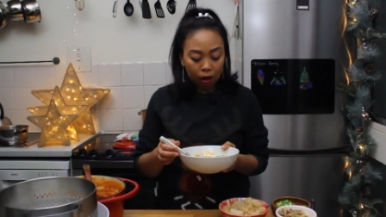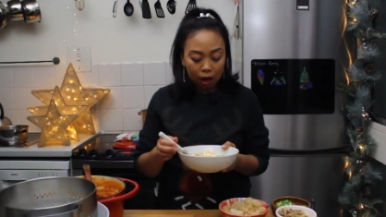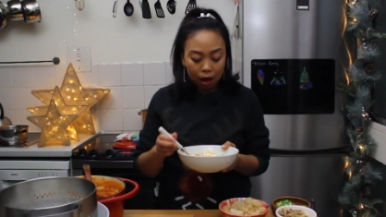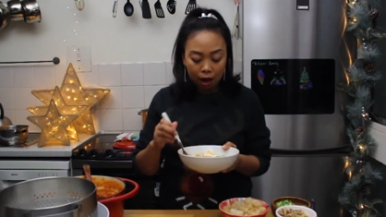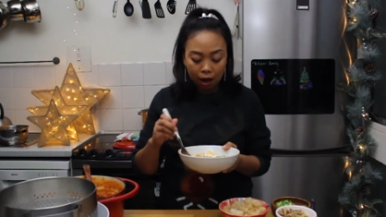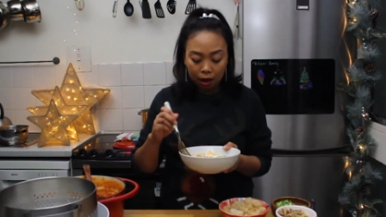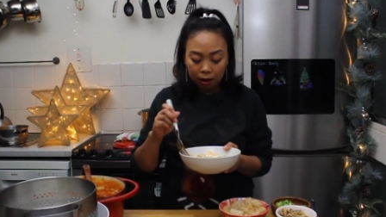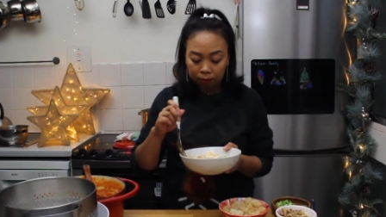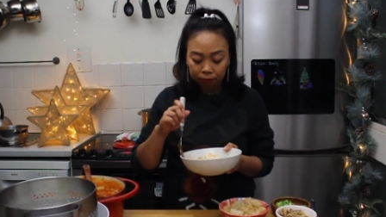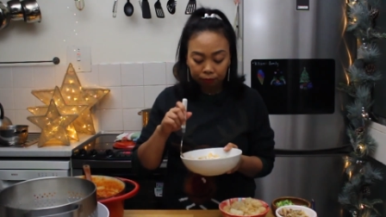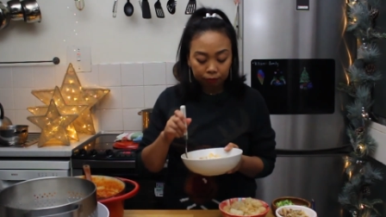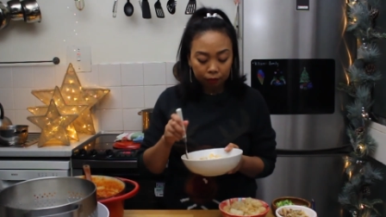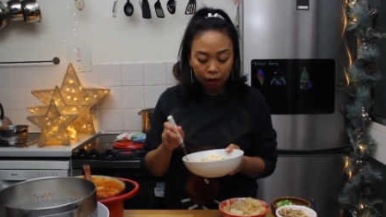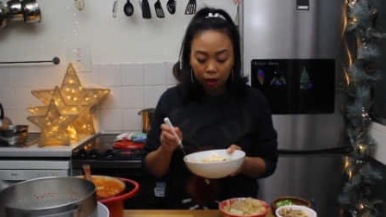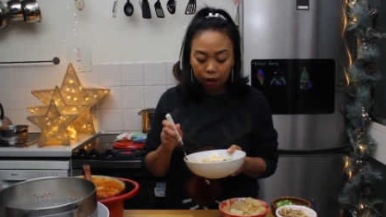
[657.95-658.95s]

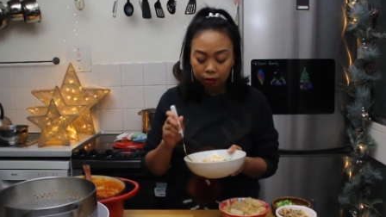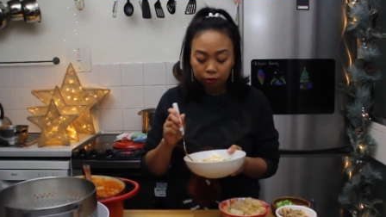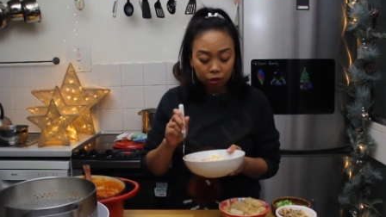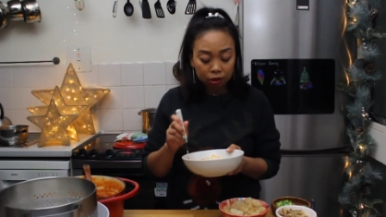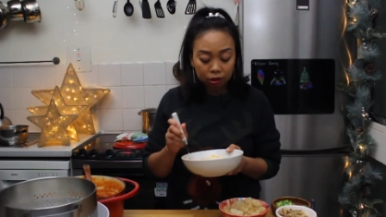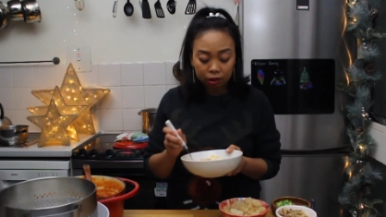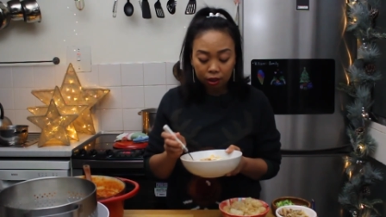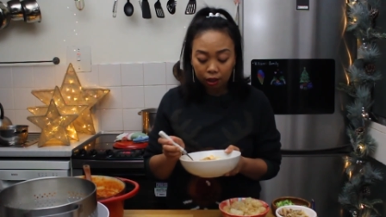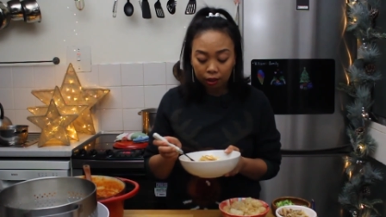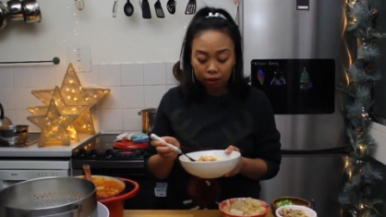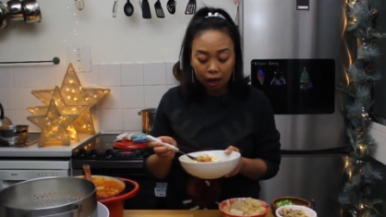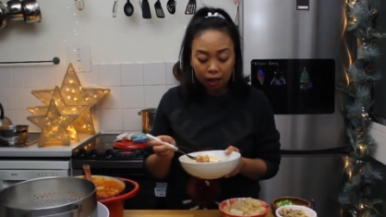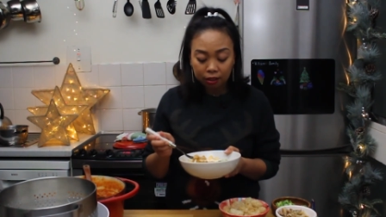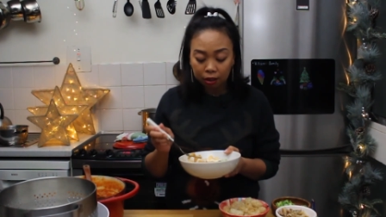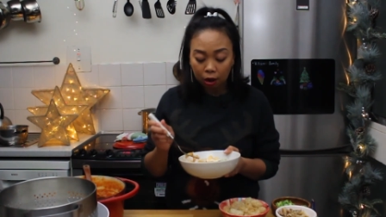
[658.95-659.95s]
I just think
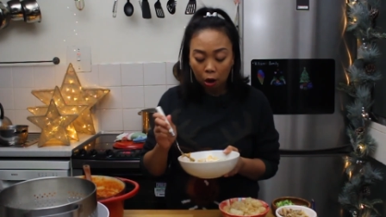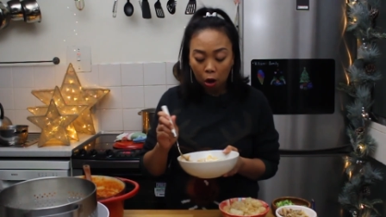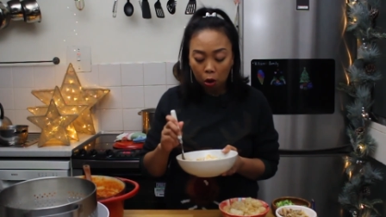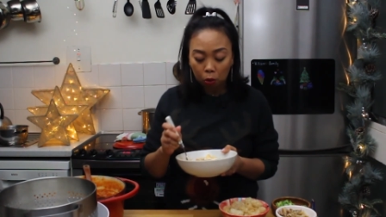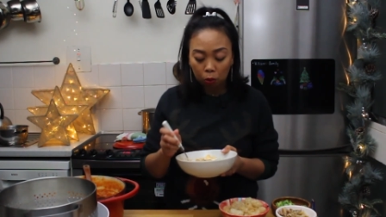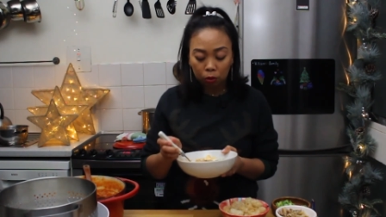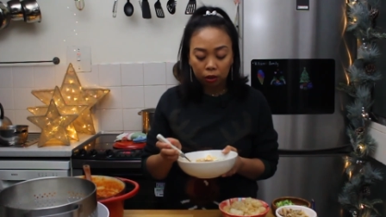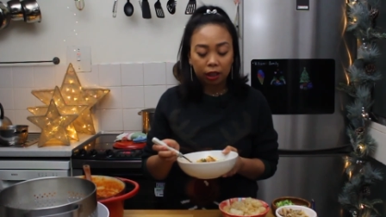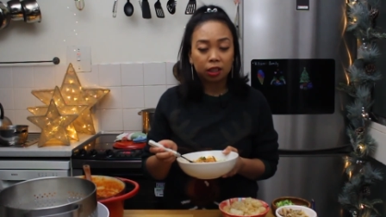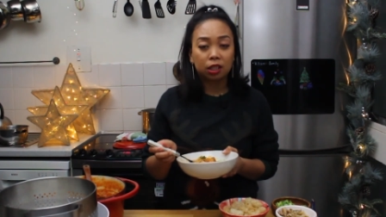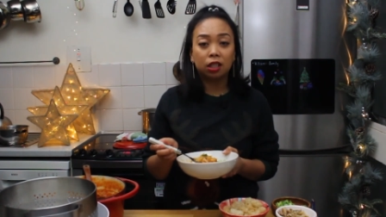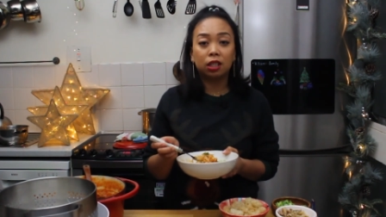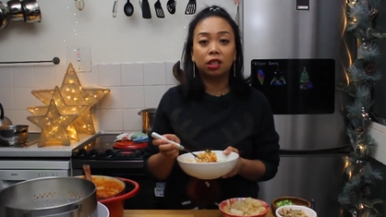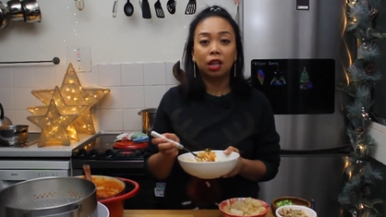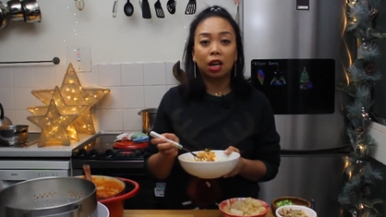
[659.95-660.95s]
as a whole, it's
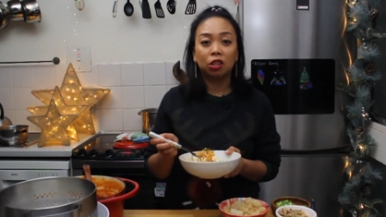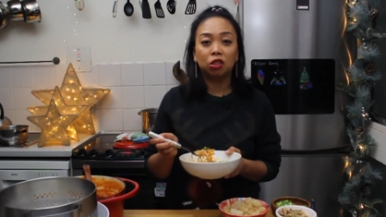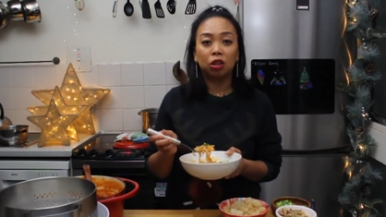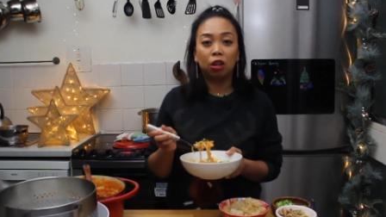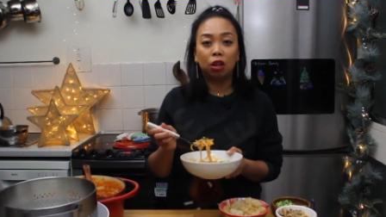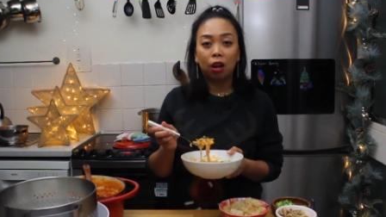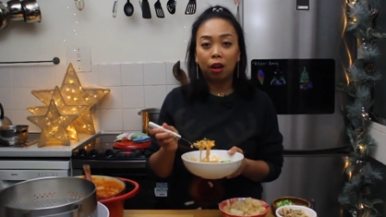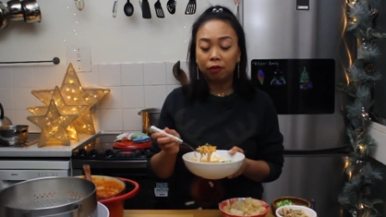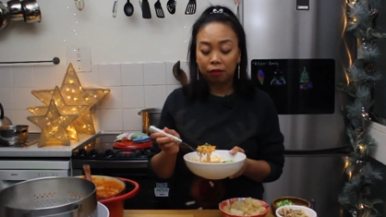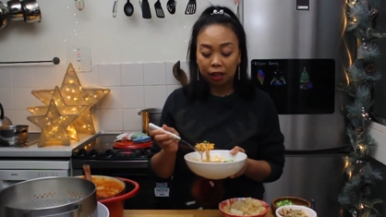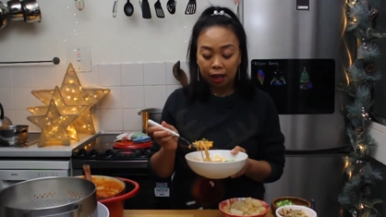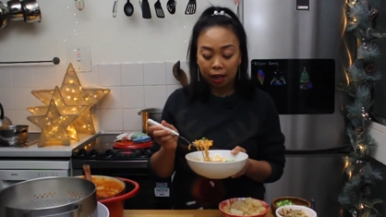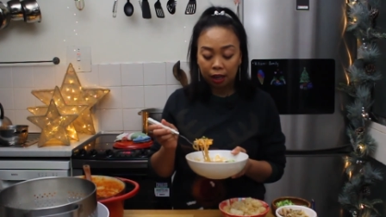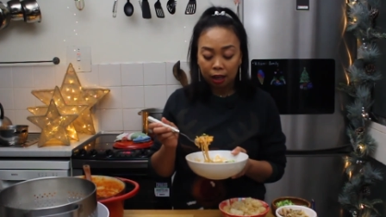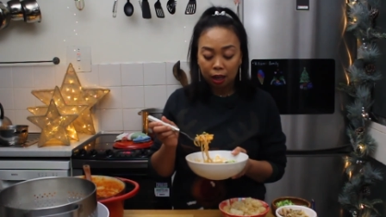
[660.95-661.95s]
such a
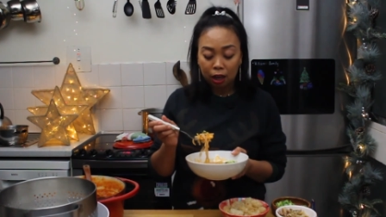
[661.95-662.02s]
lovely